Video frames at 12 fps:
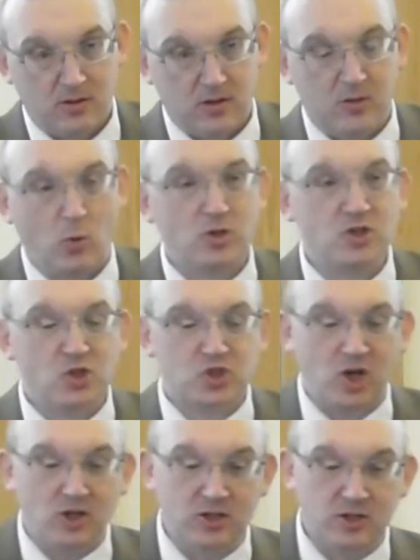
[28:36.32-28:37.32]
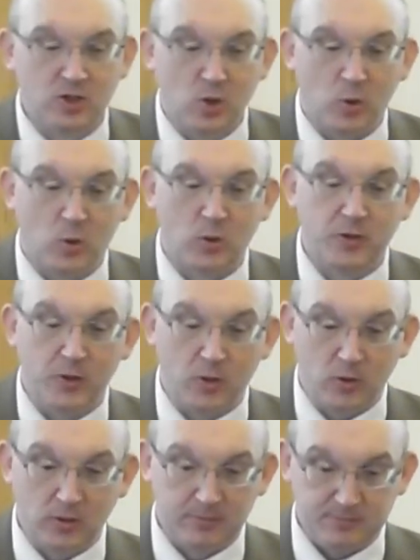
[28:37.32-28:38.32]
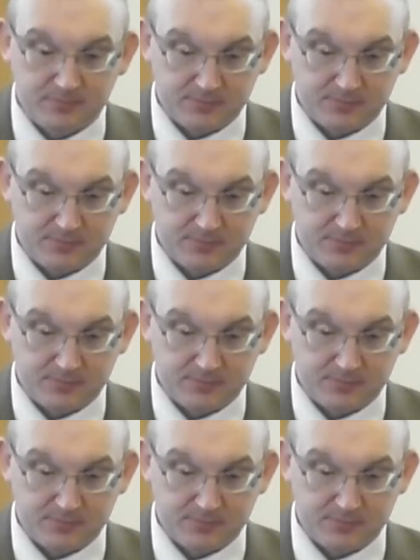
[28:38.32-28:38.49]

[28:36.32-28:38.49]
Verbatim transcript: It wasn't solid gold, though.